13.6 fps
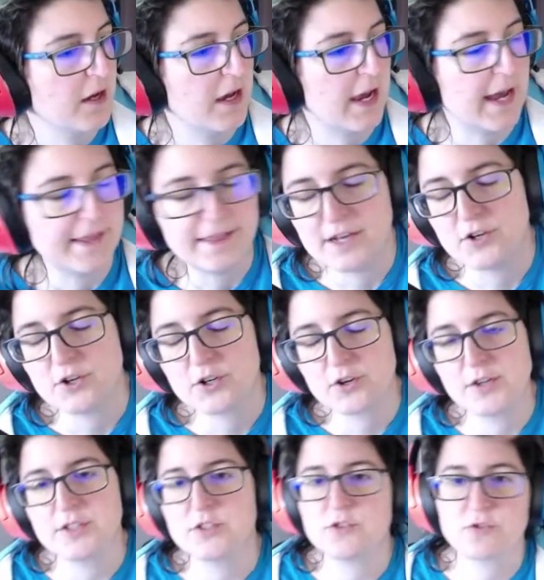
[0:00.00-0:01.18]
And then you're
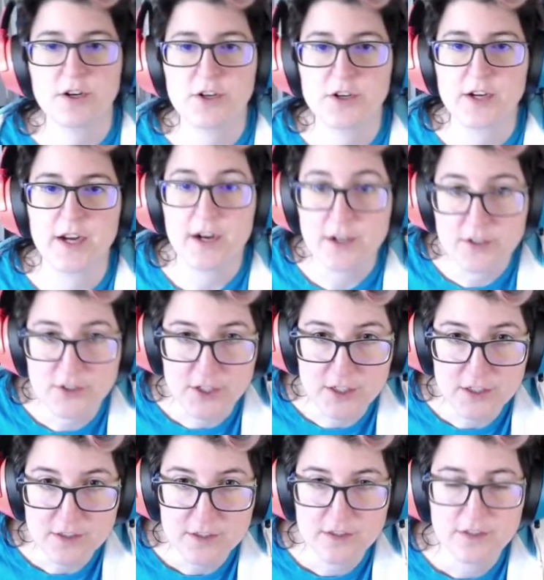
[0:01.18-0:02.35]
going to draw your
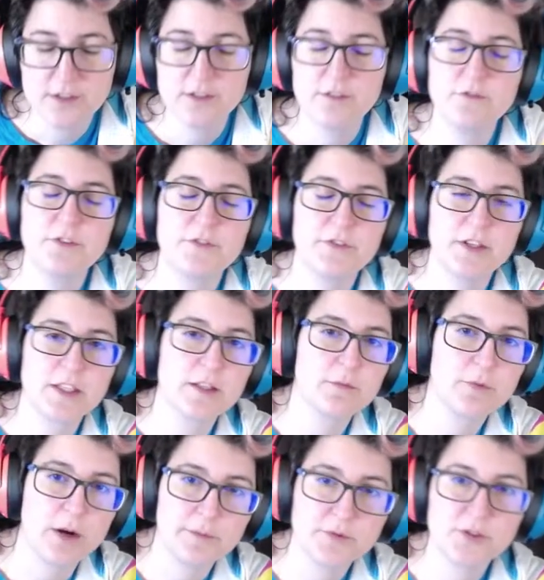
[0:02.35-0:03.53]
character fulfilling the
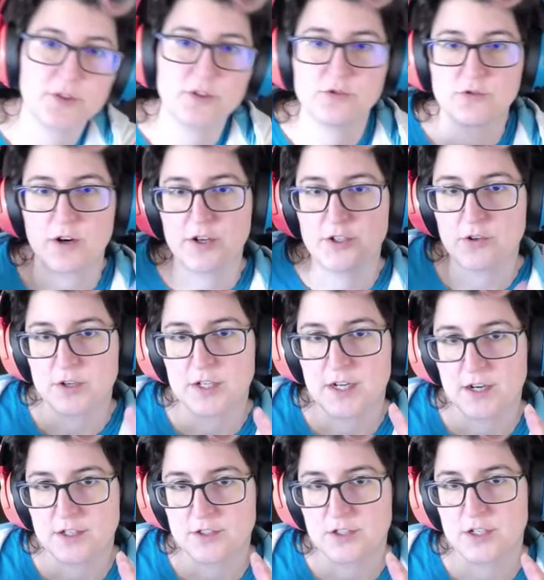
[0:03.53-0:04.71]
prompt. So you draw your
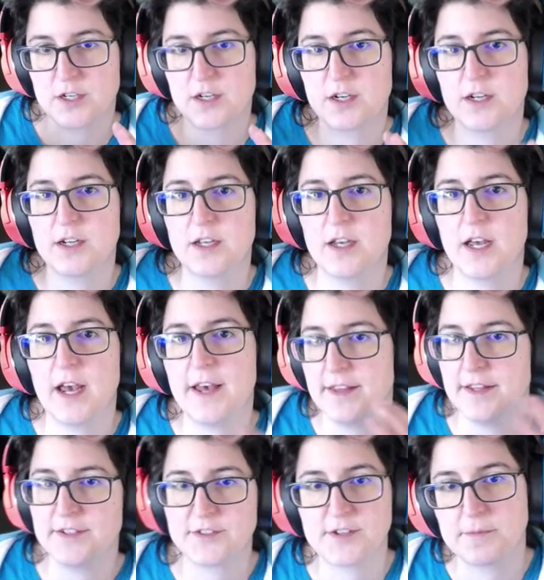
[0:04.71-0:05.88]
character and
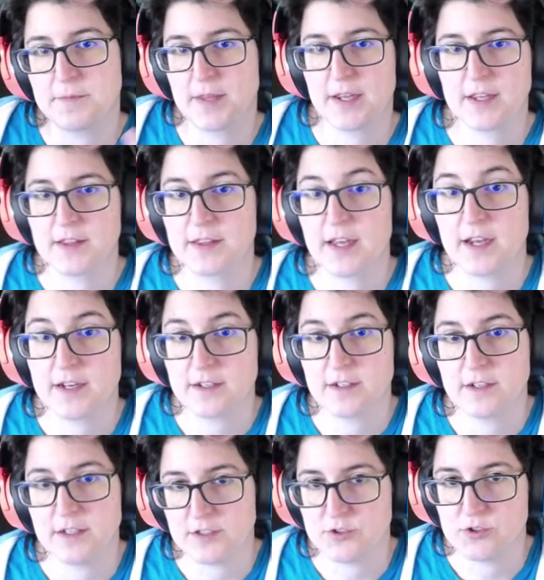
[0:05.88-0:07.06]
then something that
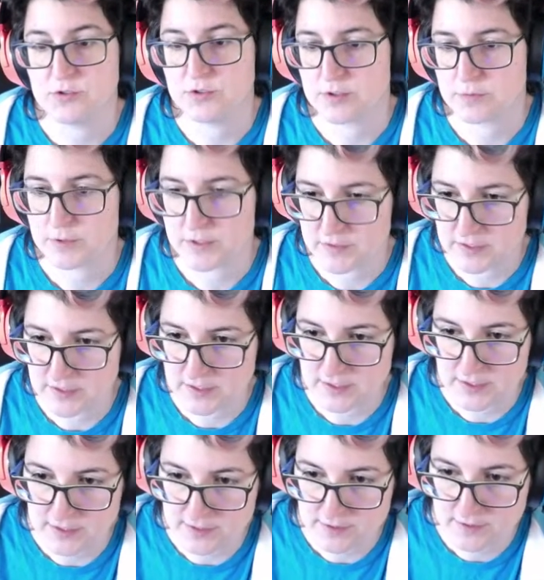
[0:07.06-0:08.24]
is using one of these
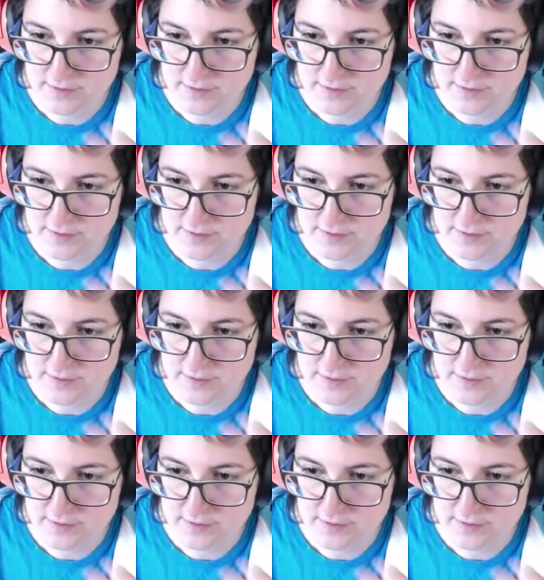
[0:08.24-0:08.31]
ideas.